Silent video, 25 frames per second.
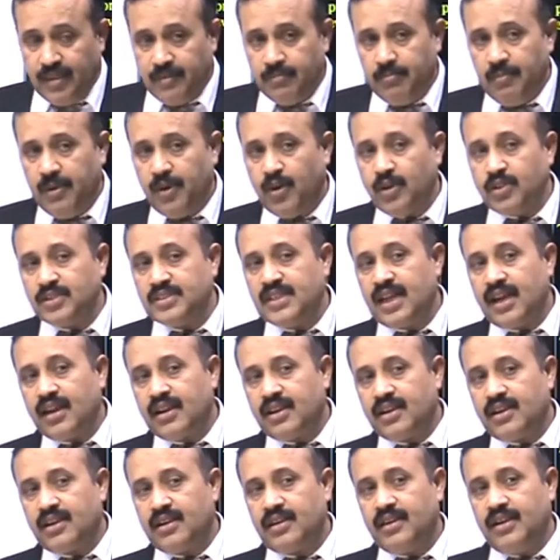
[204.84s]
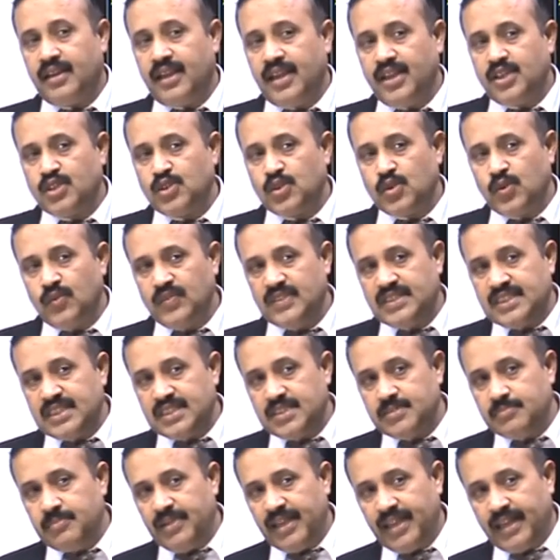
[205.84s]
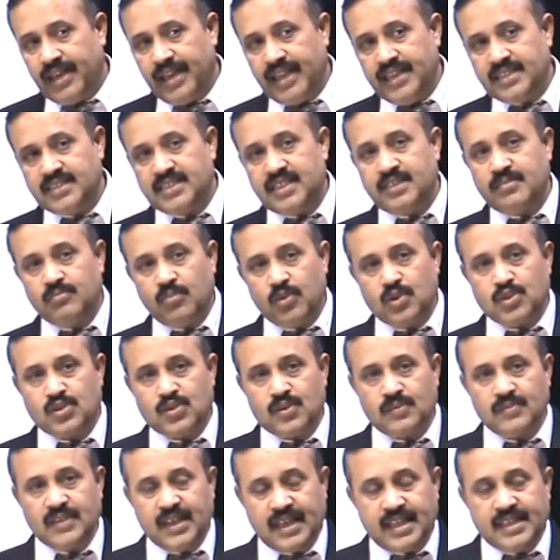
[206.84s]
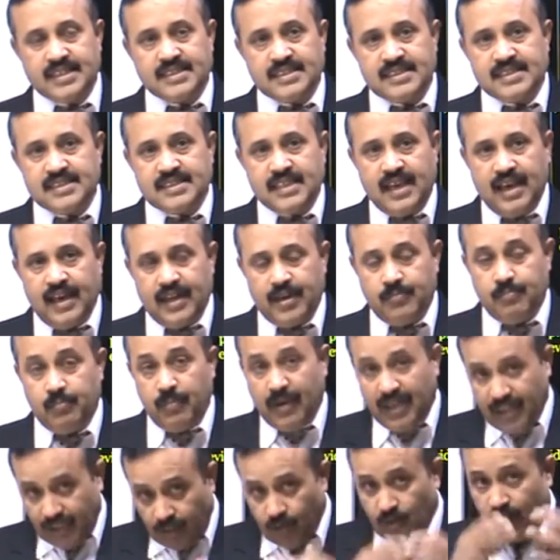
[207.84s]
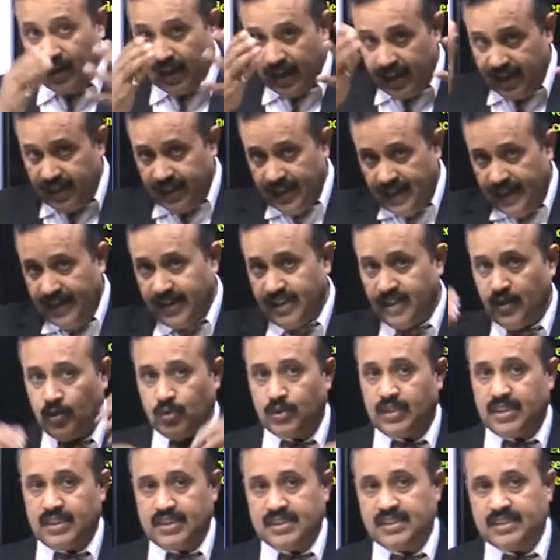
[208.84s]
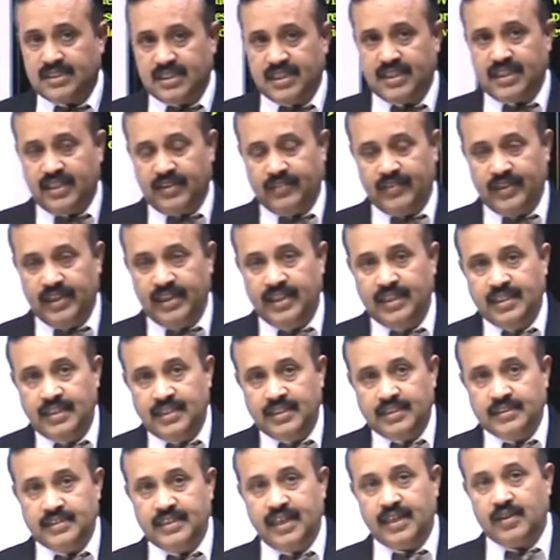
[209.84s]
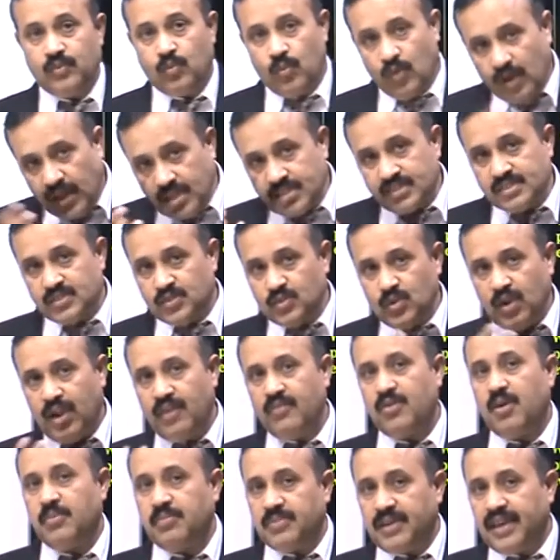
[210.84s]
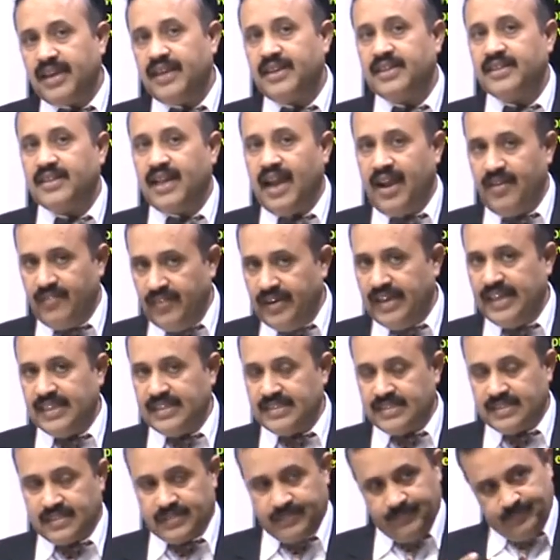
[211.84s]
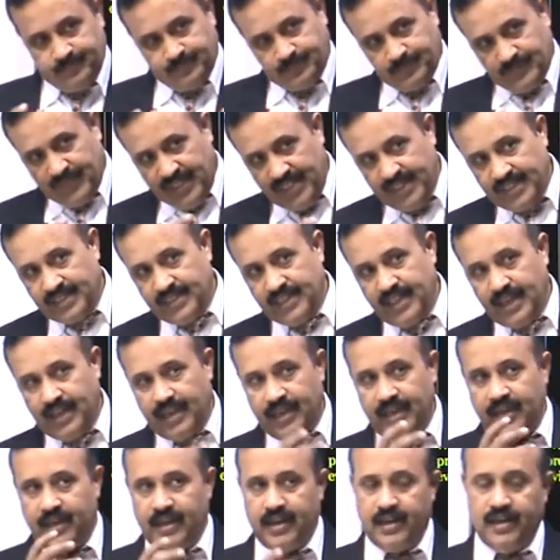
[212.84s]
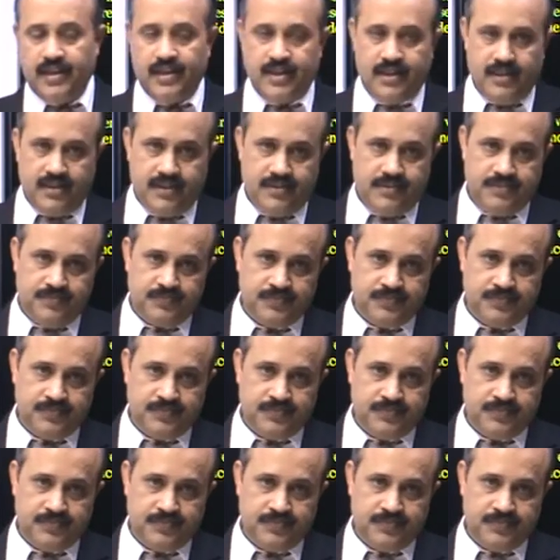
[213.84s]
because the issue which is being raised in most of the cases are particularly relating to the CCTV, that once you have obtained the evidence in the